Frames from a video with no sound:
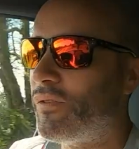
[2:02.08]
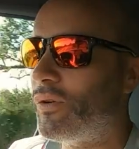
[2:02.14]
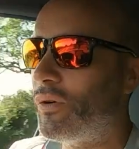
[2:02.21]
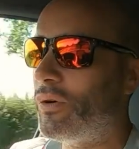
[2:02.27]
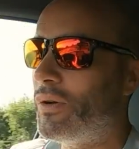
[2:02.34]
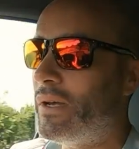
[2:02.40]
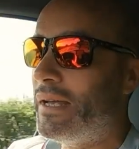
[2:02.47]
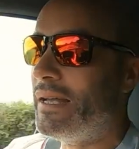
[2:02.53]

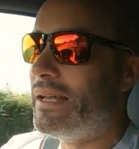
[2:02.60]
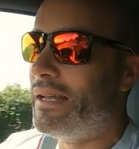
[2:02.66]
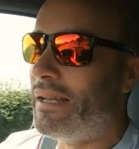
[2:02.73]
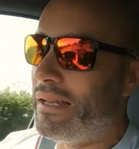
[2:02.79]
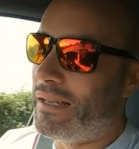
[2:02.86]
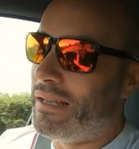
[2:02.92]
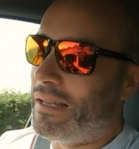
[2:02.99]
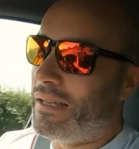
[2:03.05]

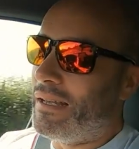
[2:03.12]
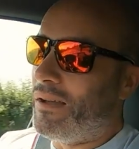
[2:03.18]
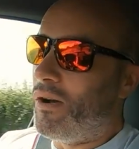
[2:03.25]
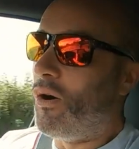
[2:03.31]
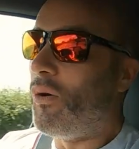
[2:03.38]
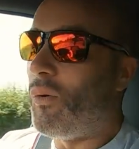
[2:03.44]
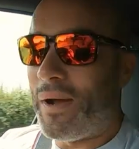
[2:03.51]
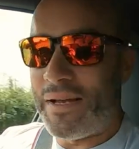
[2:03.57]

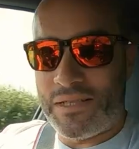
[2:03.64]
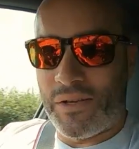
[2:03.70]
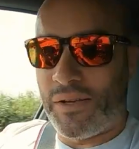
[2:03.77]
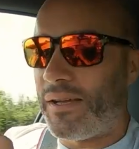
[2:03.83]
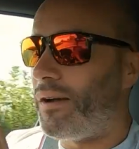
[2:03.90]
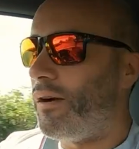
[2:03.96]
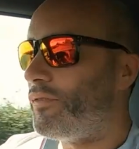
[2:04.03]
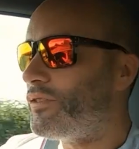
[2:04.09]
for always
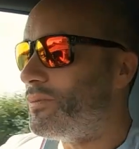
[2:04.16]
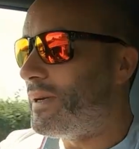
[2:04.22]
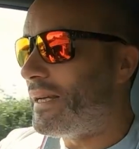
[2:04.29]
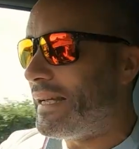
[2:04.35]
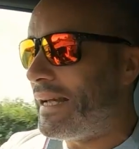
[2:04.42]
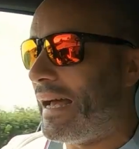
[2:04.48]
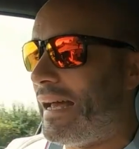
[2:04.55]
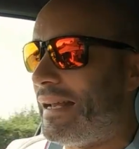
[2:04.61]
looking after
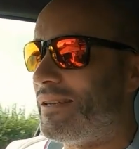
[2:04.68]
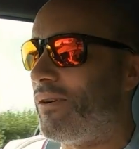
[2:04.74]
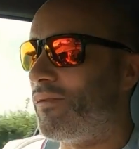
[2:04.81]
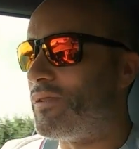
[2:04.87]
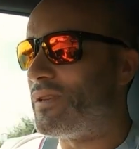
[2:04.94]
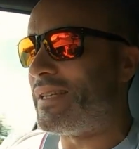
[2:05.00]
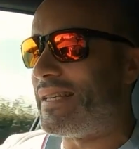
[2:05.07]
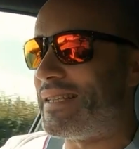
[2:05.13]
me and
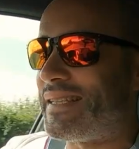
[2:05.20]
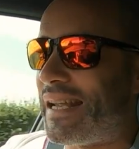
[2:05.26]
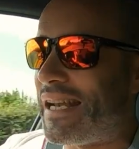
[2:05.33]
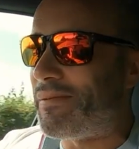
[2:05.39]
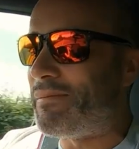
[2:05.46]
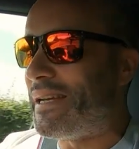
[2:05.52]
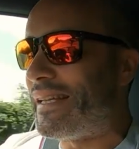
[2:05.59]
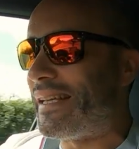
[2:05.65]
obviously
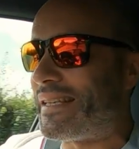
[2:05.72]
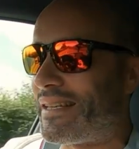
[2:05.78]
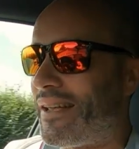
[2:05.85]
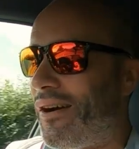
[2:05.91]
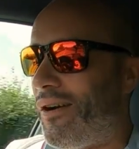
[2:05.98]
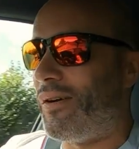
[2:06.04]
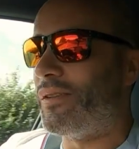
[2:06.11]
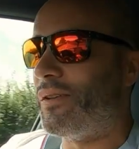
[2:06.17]
selling me this
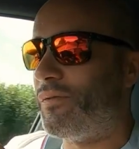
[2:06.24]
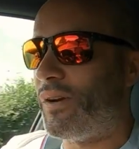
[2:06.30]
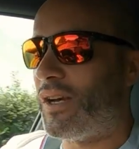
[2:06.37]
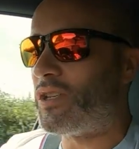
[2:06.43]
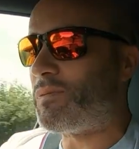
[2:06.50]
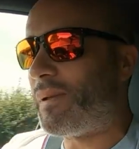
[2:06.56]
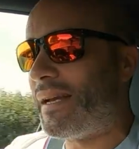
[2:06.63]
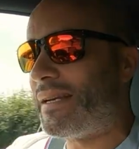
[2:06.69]
car in the
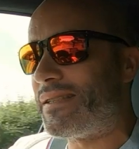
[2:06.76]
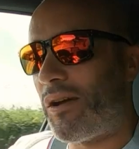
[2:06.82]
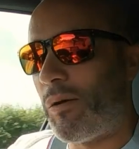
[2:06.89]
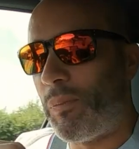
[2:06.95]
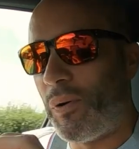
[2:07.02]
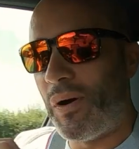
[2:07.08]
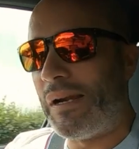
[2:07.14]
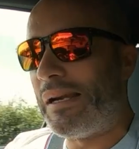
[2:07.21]
first place. I'll
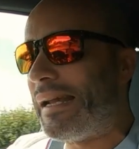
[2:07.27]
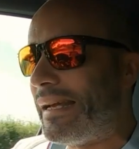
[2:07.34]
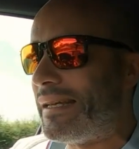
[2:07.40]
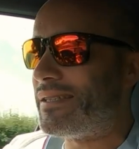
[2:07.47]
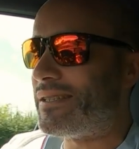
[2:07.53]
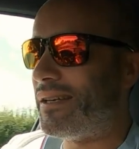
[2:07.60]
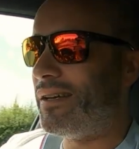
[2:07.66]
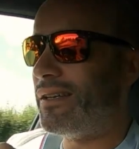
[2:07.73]
put a
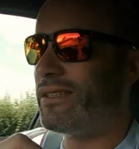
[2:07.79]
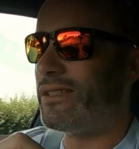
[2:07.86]
link to